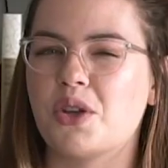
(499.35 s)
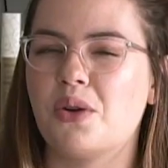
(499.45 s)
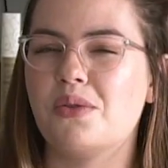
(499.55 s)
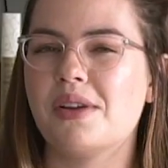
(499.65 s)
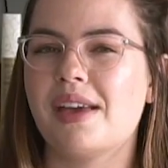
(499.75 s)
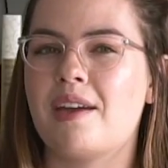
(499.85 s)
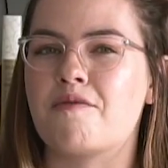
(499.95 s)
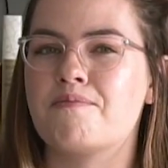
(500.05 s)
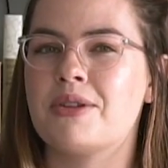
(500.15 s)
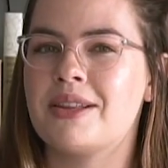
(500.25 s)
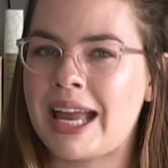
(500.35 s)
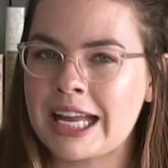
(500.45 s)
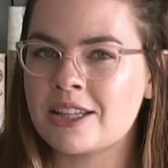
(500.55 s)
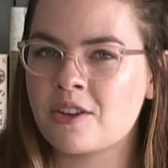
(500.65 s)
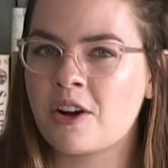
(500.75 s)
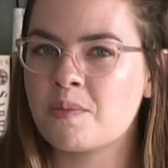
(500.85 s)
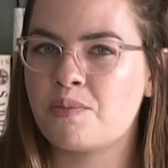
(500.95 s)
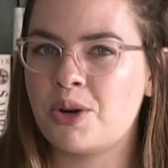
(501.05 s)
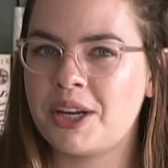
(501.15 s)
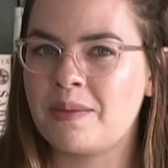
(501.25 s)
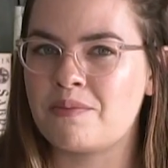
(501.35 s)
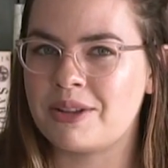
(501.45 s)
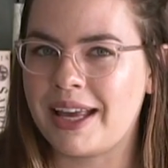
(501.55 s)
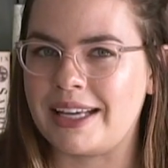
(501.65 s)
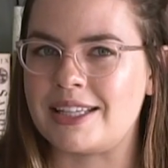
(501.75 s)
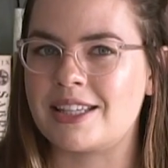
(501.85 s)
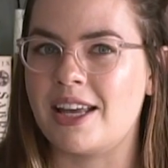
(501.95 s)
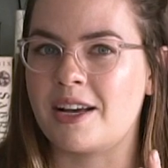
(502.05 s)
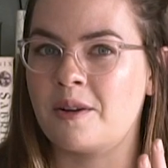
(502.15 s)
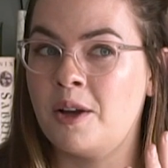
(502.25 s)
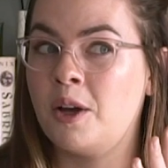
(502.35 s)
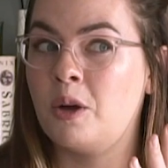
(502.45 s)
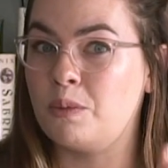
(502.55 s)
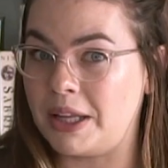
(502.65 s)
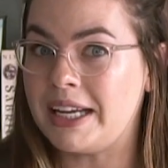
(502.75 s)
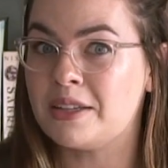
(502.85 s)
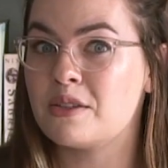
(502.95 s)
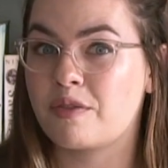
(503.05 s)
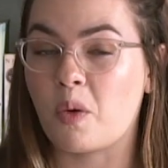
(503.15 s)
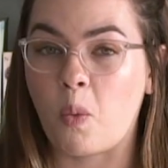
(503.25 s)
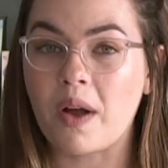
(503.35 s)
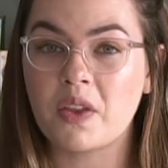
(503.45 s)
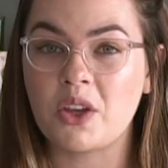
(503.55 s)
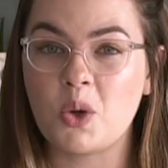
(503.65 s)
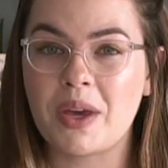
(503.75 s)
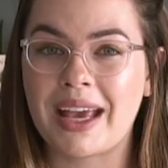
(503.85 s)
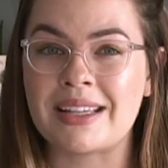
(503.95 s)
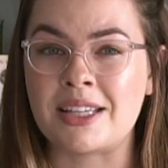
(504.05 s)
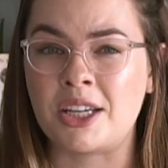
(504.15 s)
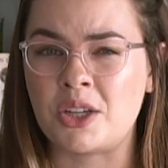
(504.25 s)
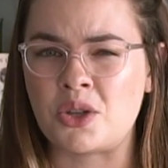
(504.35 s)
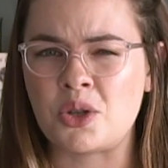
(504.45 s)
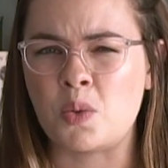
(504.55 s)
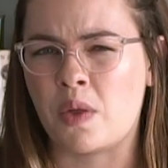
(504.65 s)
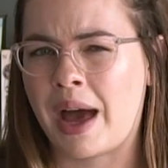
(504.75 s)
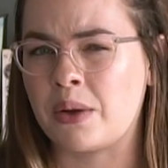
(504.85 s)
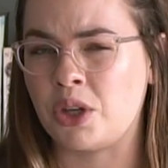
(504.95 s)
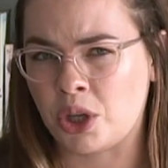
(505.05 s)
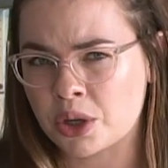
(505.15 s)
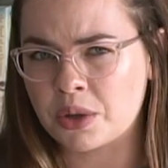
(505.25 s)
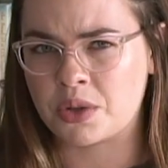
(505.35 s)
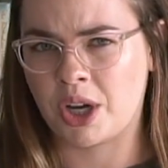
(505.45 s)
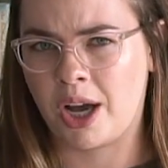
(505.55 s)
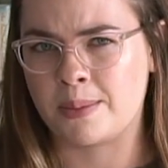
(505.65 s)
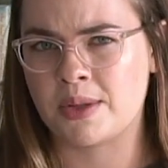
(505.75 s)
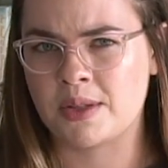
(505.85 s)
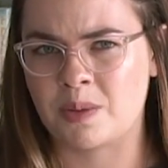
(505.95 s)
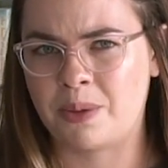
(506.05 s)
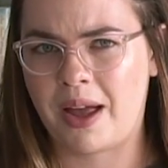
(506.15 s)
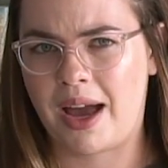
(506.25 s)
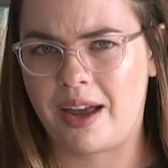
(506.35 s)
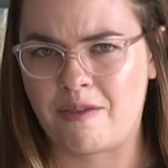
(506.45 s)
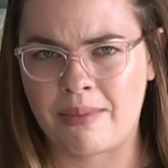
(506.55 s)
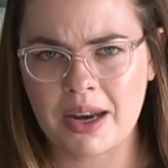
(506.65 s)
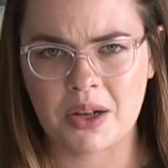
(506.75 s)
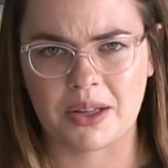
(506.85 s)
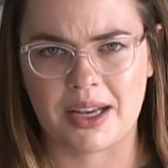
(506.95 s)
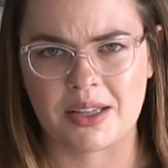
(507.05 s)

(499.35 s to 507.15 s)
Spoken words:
So if plans aren't put in place, like plans for what the UK is gonna do without Euratom's supply of medical